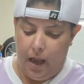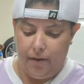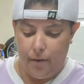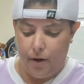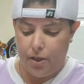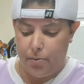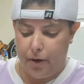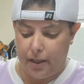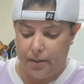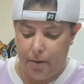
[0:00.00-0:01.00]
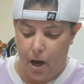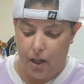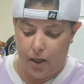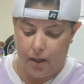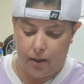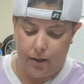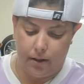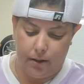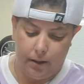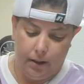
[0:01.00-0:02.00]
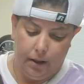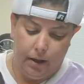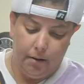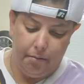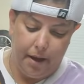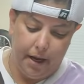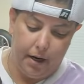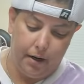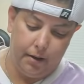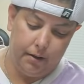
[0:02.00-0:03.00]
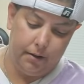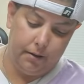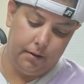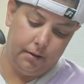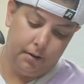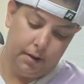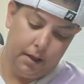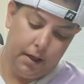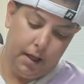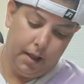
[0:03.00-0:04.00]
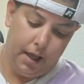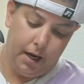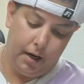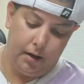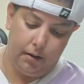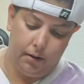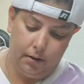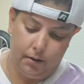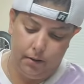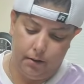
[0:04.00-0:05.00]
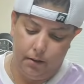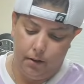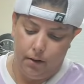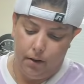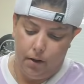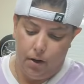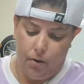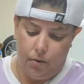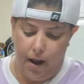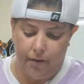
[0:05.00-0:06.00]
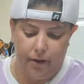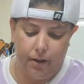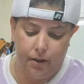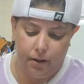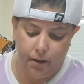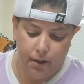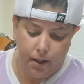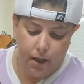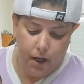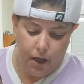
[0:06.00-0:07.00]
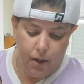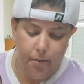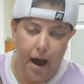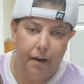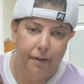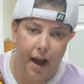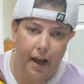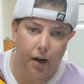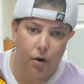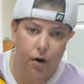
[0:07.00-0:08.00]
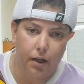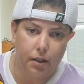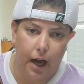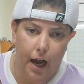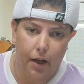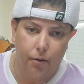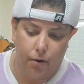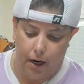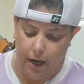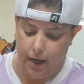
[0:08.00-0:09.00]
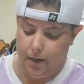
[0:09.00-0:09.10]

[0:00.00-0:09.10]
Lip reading: If you want your bricks smaller, bigger, thinner, whatever, you modify it according to how you want it.